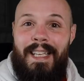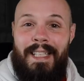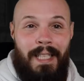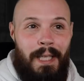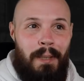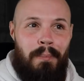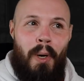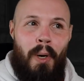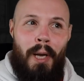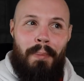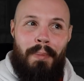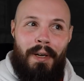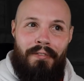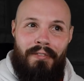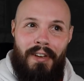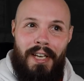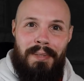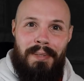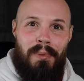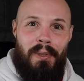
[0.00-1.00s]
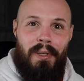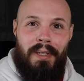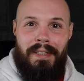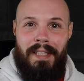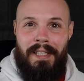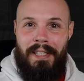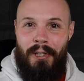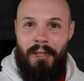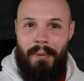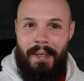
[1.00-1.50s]
getting bought by Facebook and
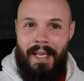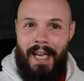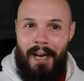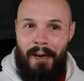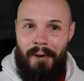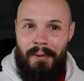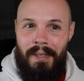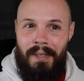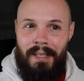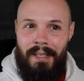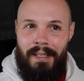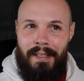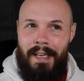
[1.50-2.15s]
then going out.